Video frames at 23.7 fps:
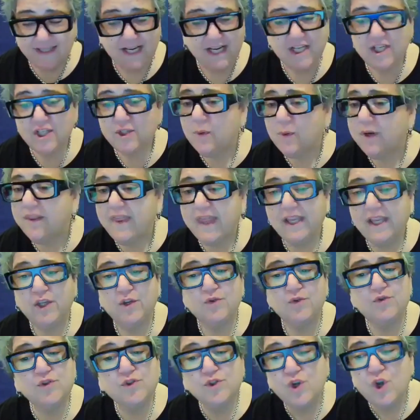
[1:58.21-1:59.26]
And I just want to thank
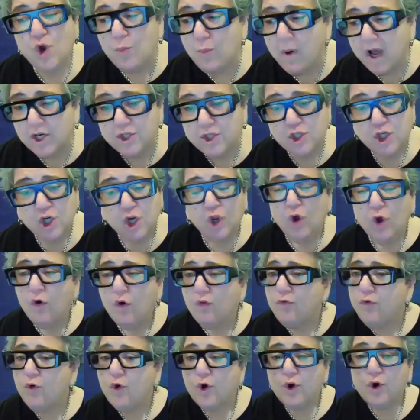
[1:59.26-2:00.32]
you so much
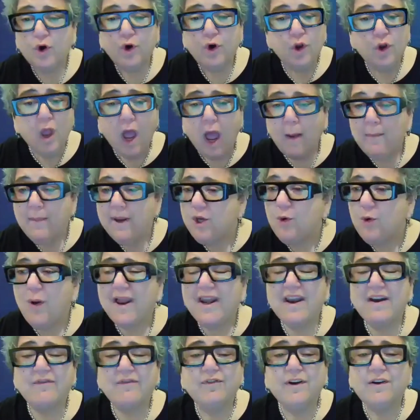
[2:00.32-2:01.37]
for, I mean, you
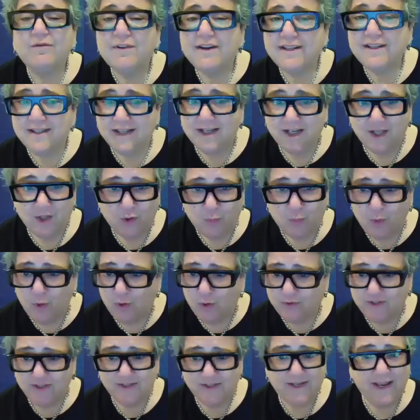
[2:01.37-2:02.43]
had every reason in the
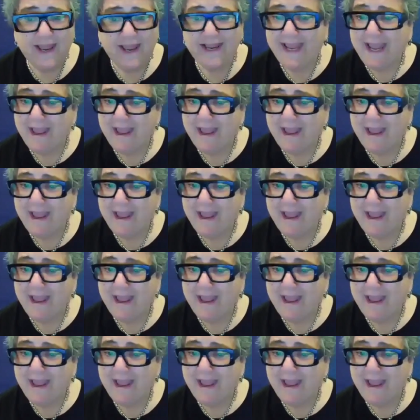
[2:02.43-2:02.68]
world to say, I